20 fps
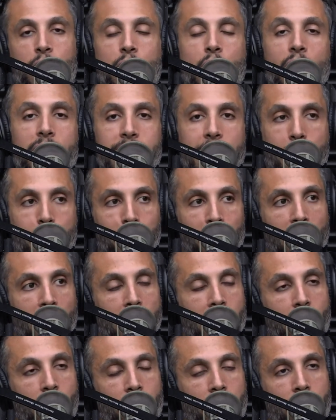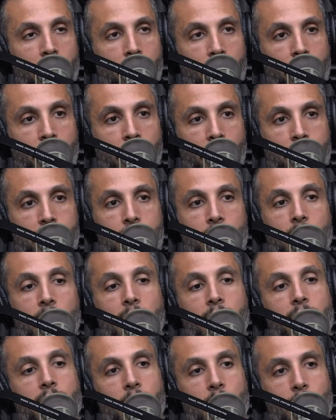as long as they applied all the other things too,
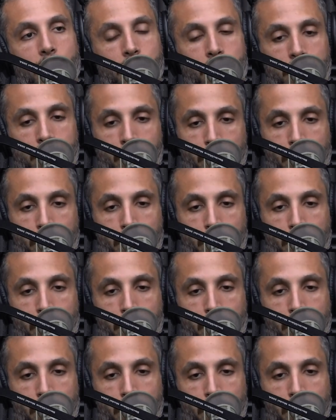like, you know,